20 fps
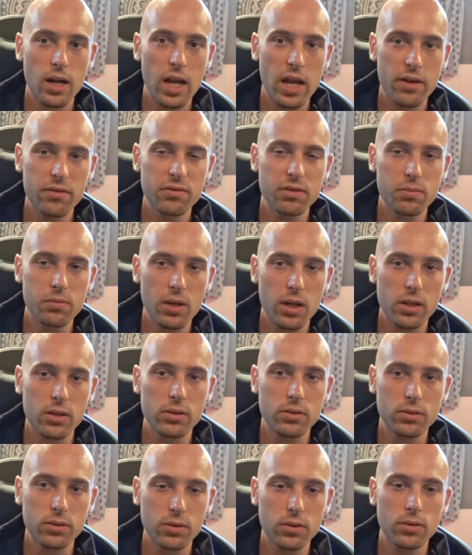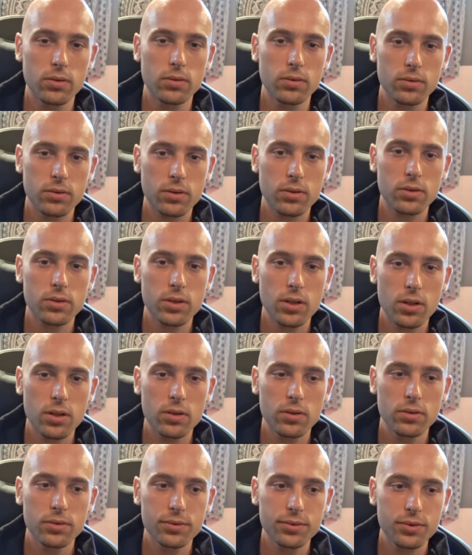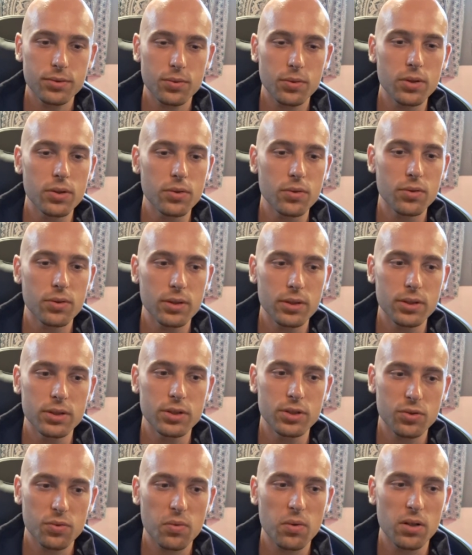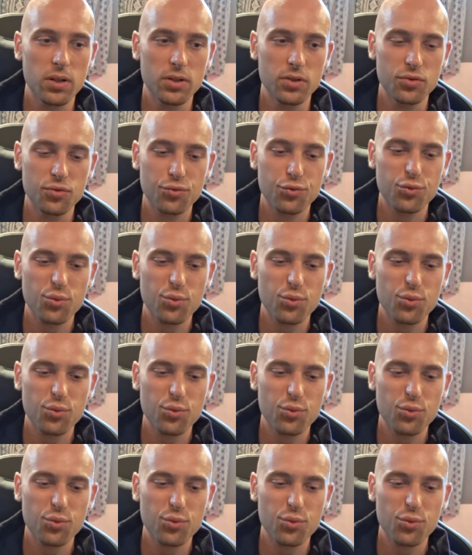heavy metal older tones where you really just want to